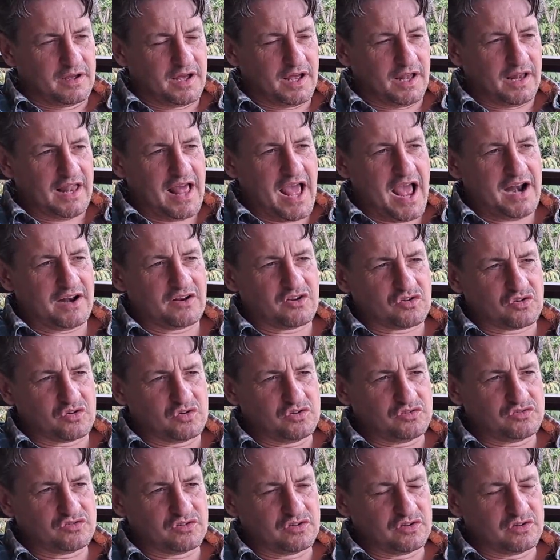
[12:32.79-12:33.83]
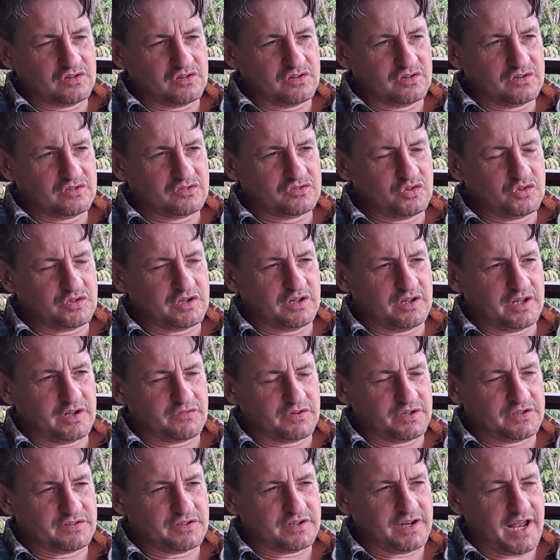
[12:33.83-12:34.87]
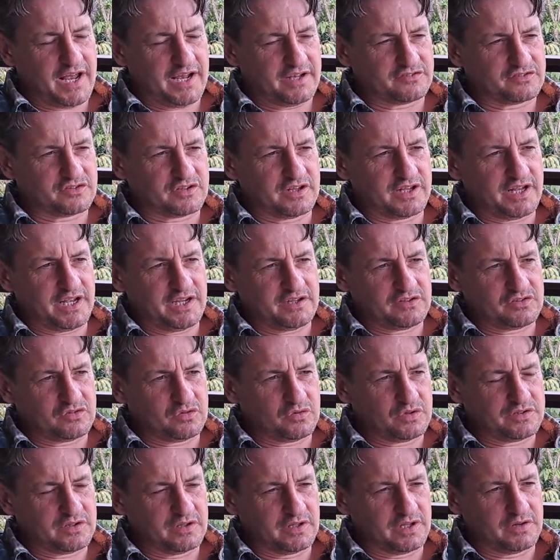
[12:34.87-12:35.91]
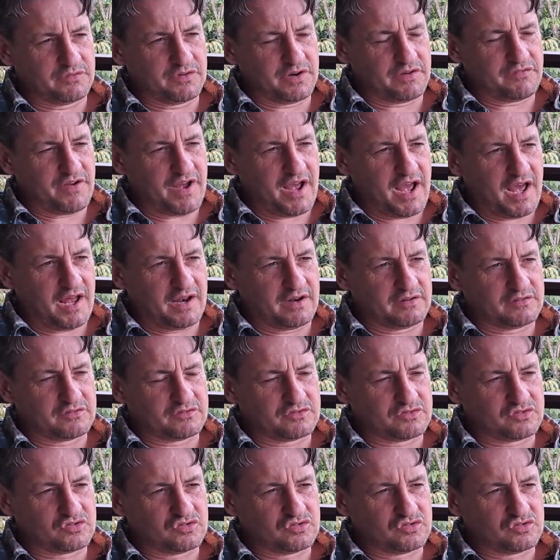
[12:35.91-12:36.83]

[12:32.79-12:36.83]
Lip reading: a Land Cruiser, 2 deliveries in an Escalade, to a delivery van,